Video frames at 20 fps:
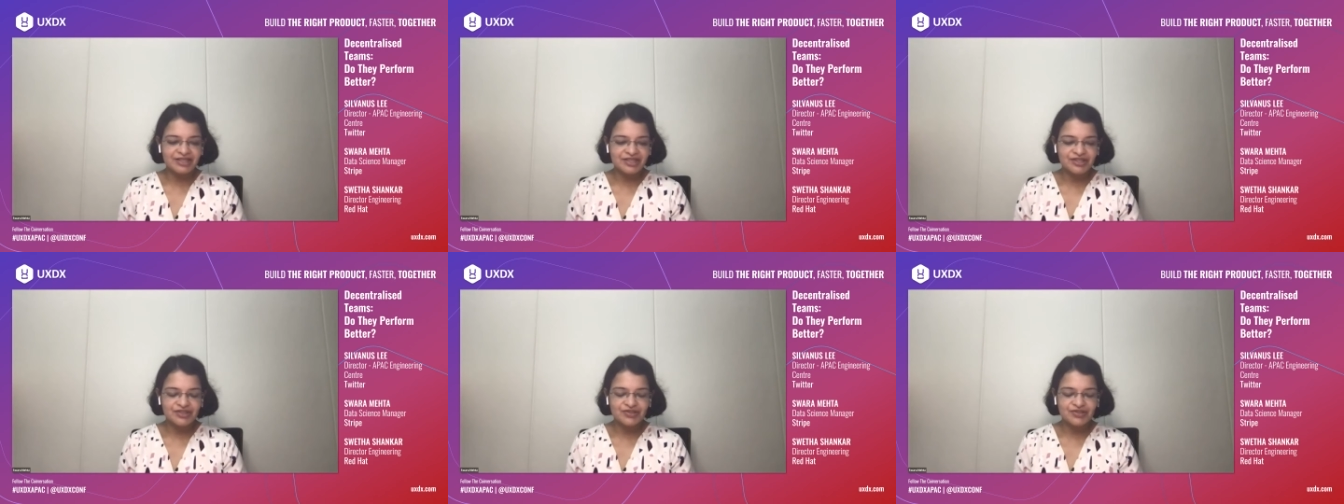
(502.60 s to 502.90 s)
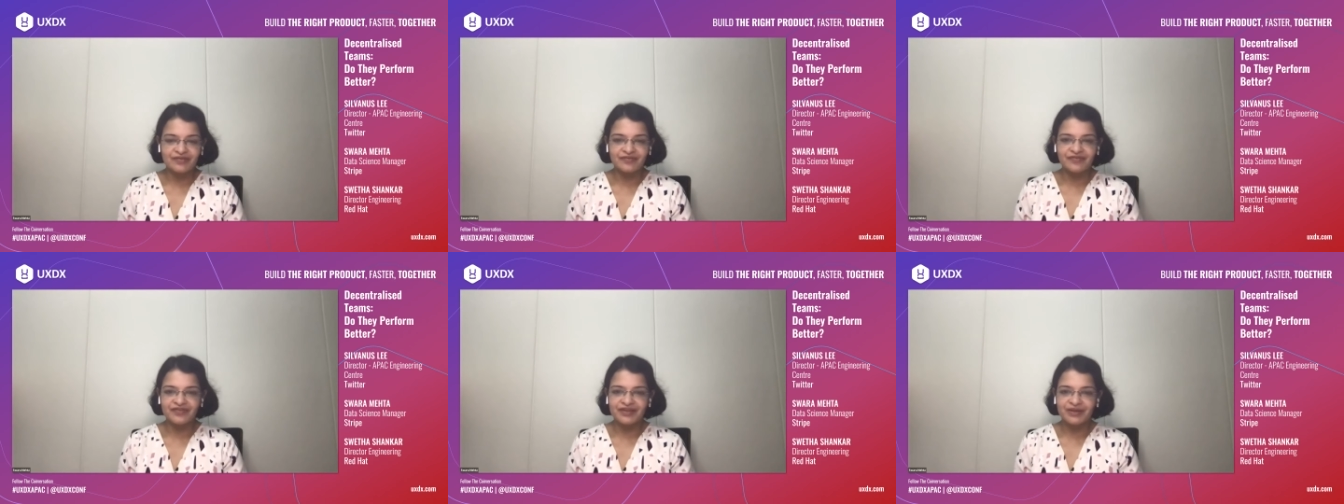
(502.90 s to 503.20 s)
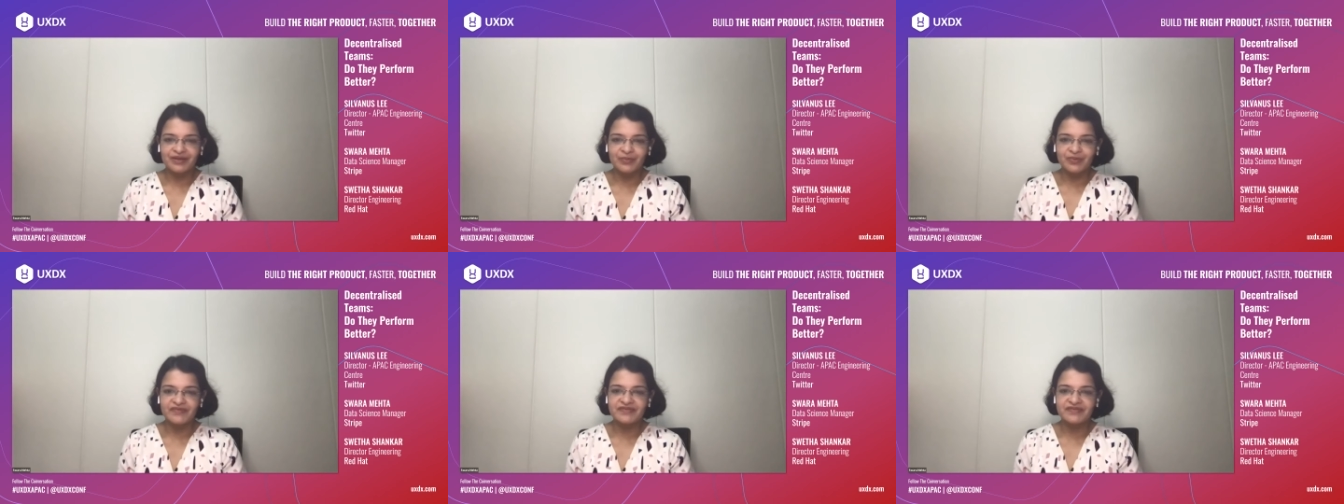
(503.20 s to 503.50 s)
in addition to
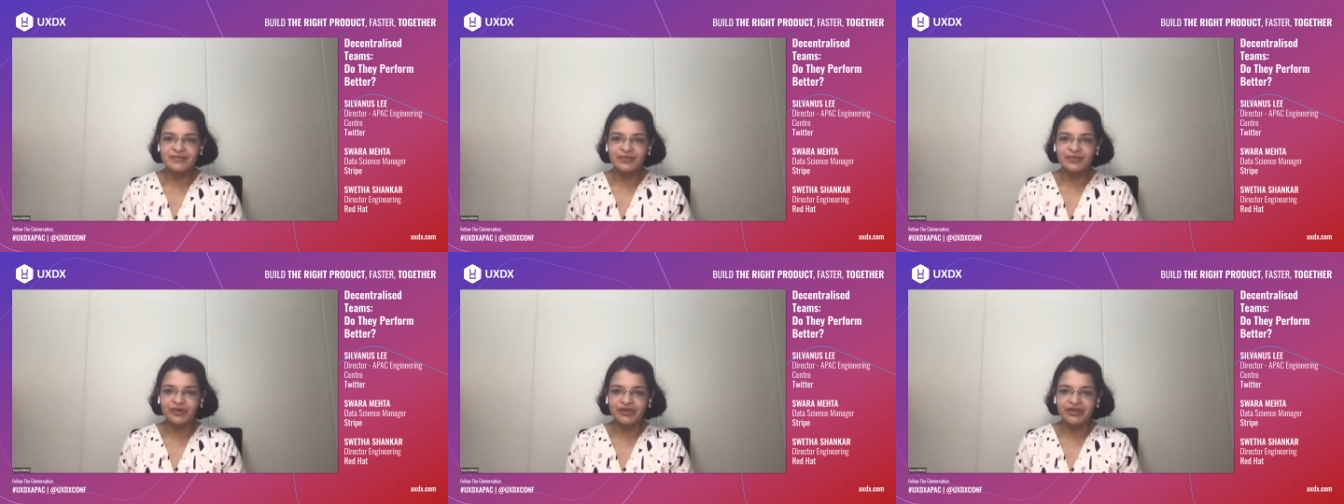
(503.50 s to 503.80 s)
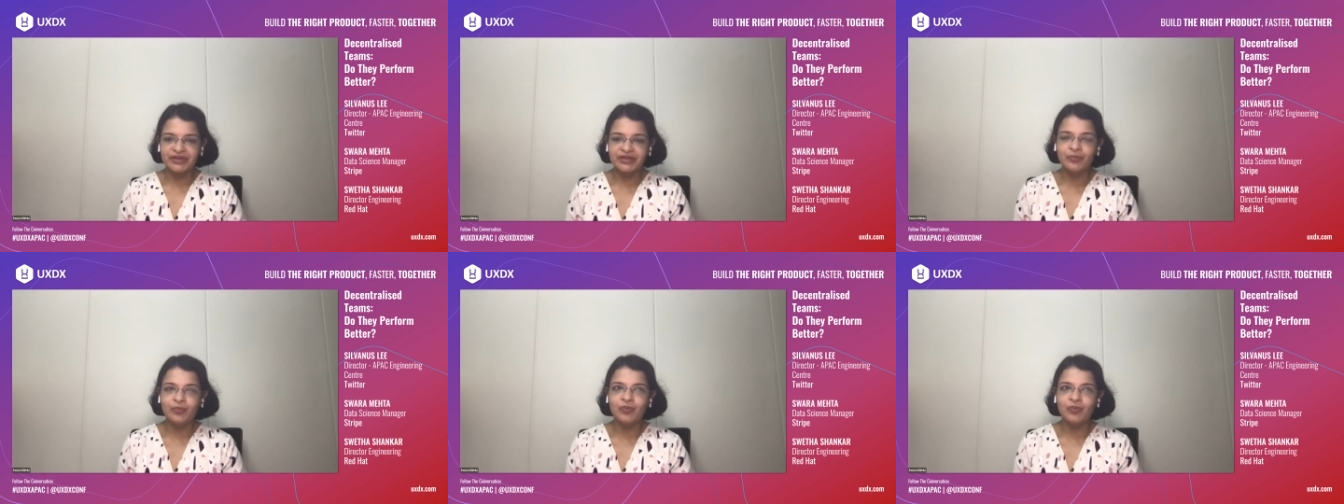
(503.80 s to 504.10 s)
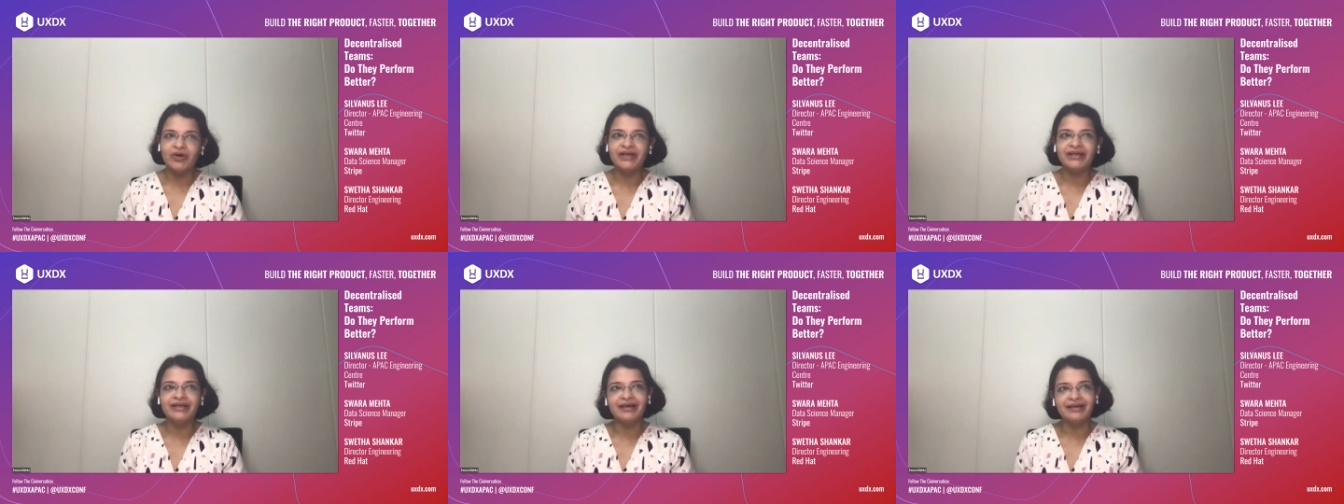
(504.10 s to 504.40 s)
everything we've spoken,